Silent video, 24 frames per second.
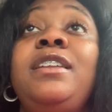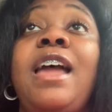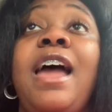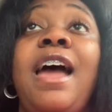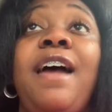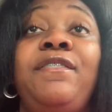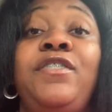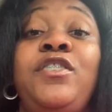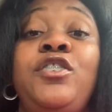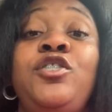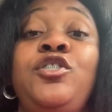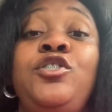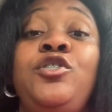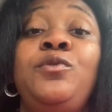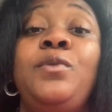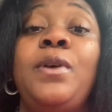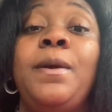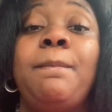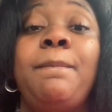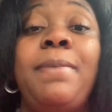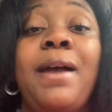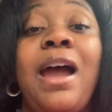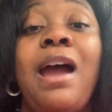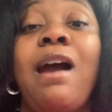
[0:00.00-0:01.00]
after you
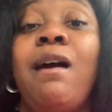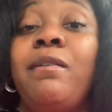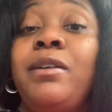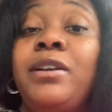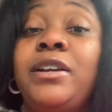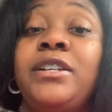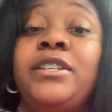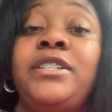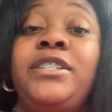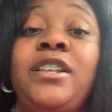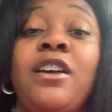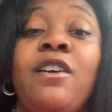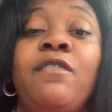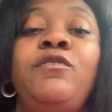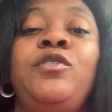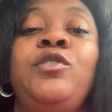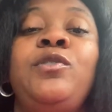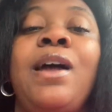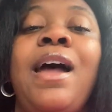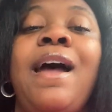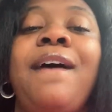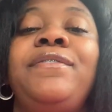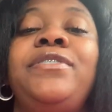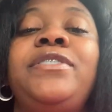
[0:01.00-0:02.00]
empower yourself, you
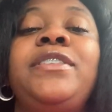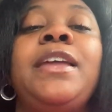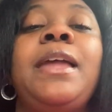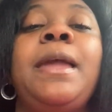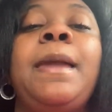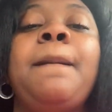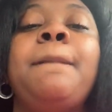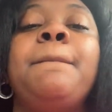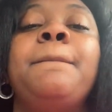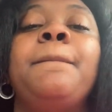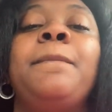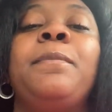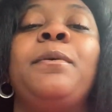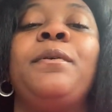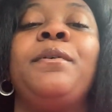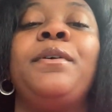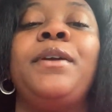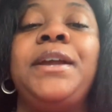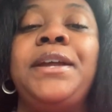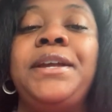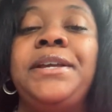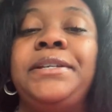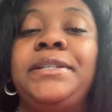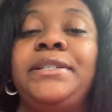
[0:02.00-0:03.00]
have to
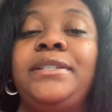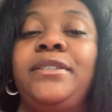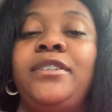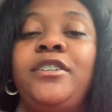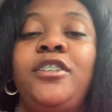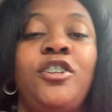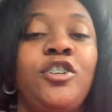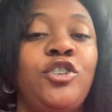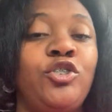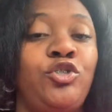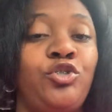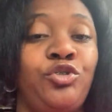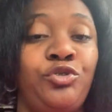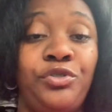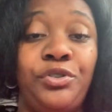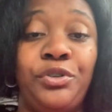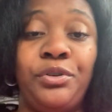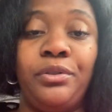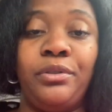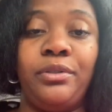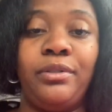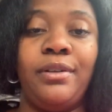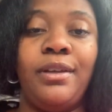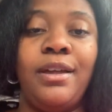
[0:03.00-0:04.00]
embrace your
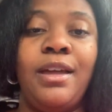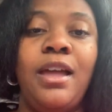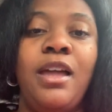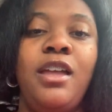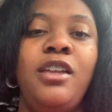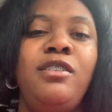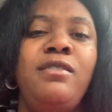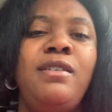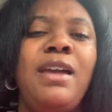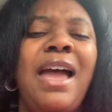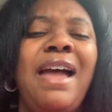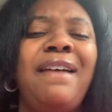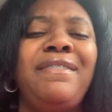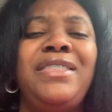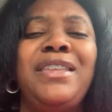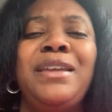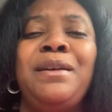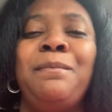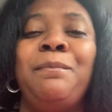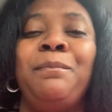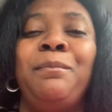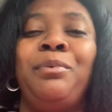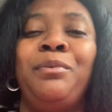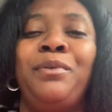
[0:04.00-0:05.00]
truth. You have to
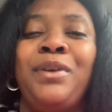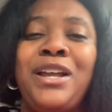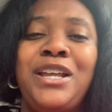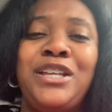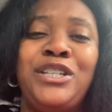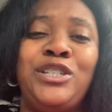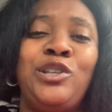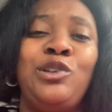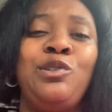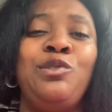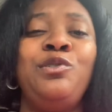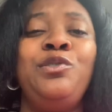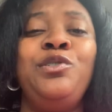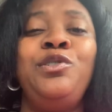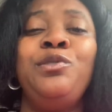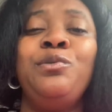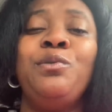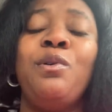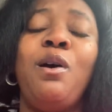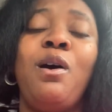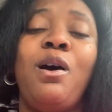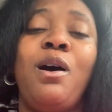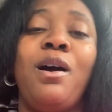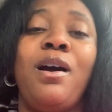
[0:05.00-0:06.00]
embrace who
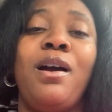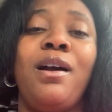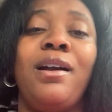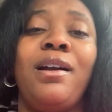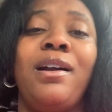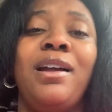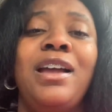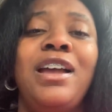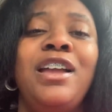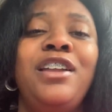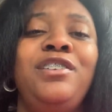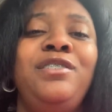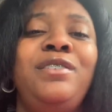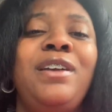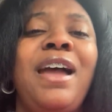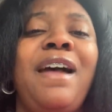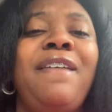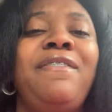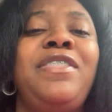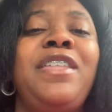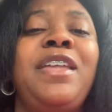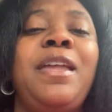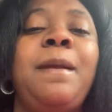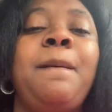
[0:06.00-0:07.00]
you are. You
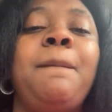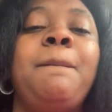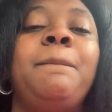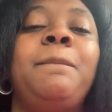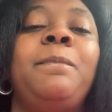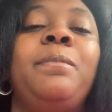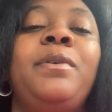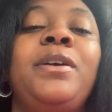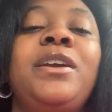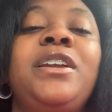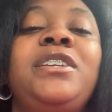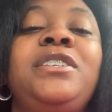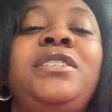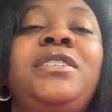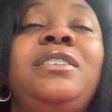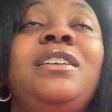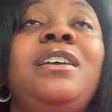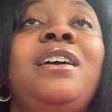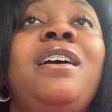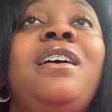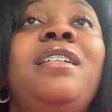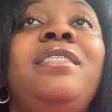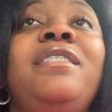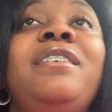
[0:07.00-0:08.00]
have to embrace
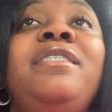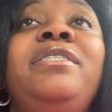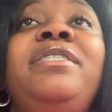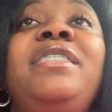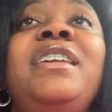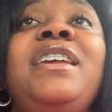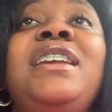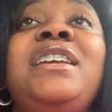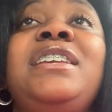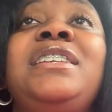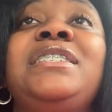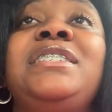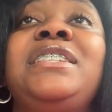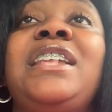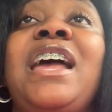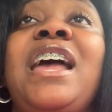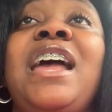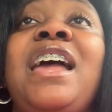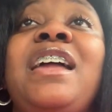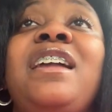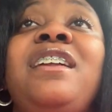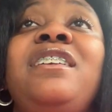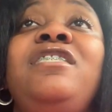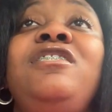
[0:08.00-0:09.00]
the things
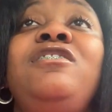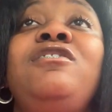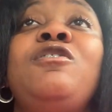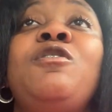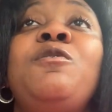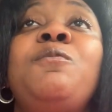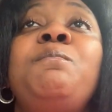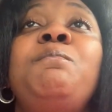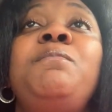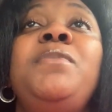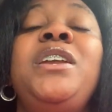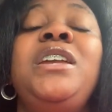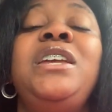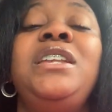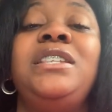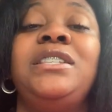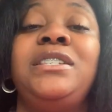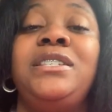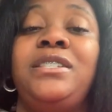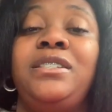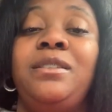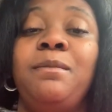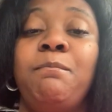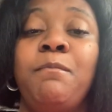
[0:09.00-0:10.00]
that,
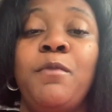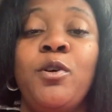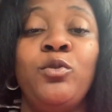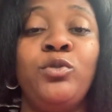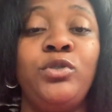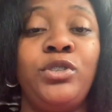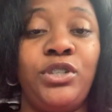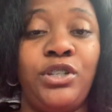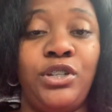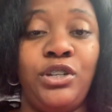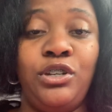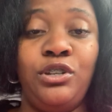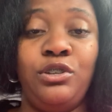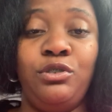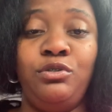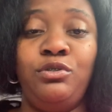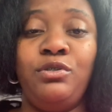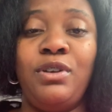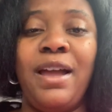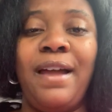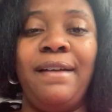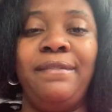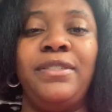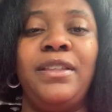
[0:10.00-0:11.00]
means the most to you.
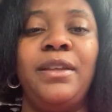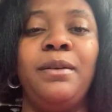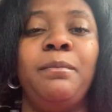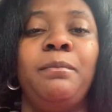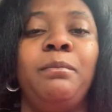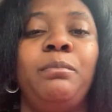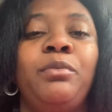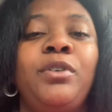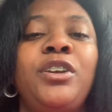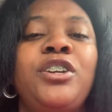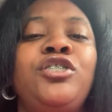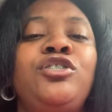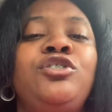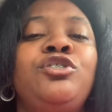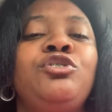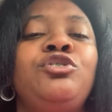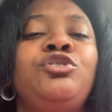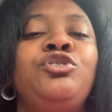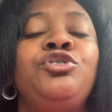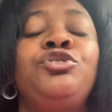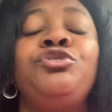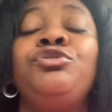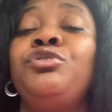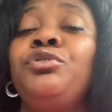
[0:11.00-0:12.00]
You have to embrace your
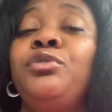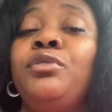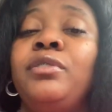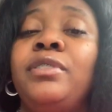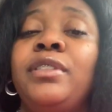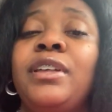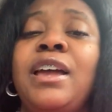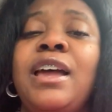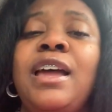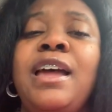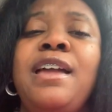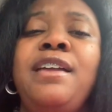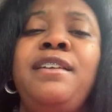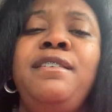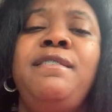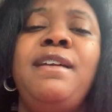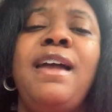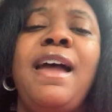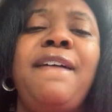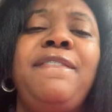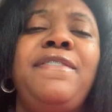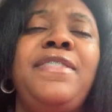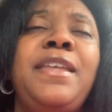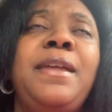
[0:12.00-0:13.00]
truth. You
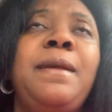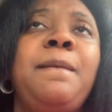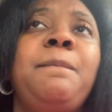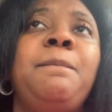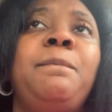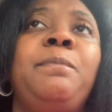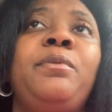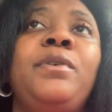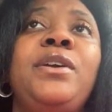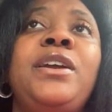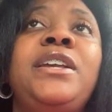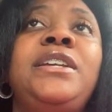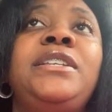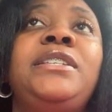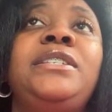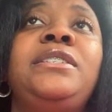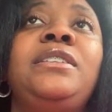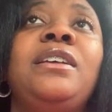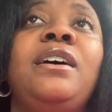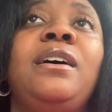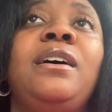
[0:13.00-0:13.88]
have to embrace